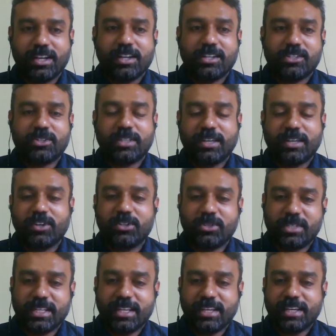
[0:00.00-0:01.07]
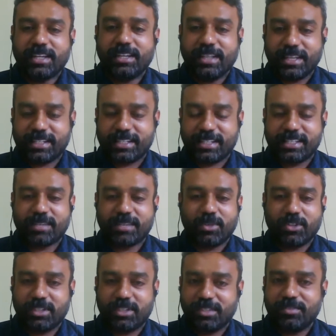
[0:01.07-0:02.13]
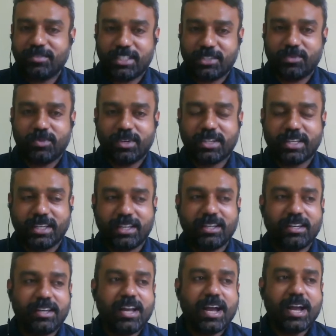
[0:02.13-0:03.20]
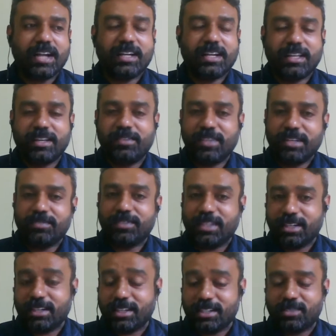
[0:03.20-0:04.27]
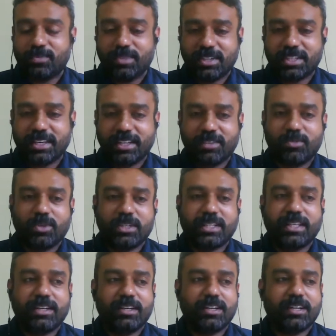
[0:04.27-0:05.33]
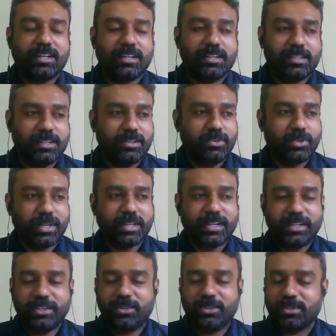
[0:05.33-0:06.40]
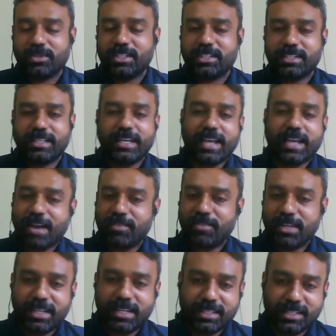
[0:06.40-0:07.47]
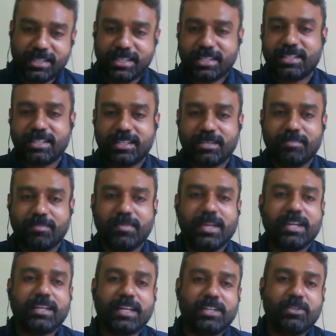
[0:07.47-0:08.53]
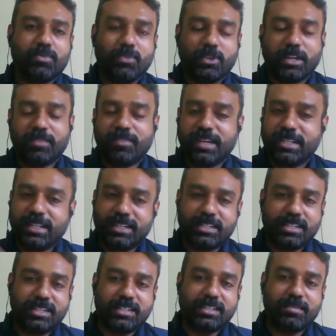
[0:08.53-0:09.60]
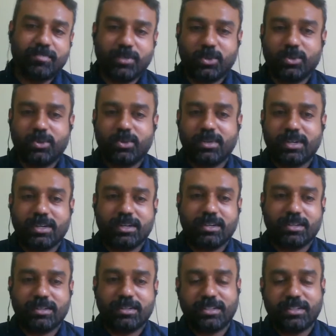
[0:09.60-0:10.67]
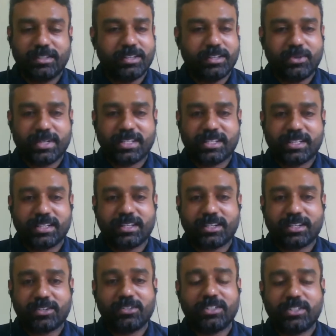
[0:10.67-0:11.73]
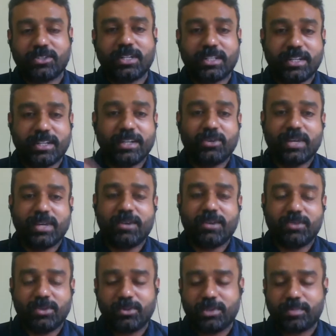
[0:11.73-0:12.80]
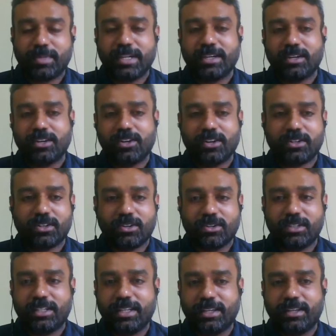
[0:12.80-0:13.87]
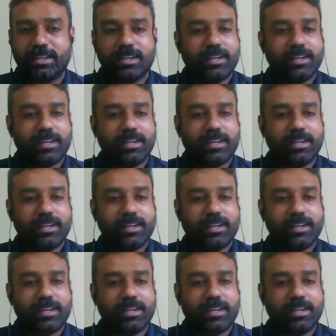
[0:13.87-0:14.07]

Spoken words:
So they want to see an existing model which is working. And even if it is working, what they are looking into is they have an existing system. Can you modify that system to the new existing technology so that they don't have to spend a lot on the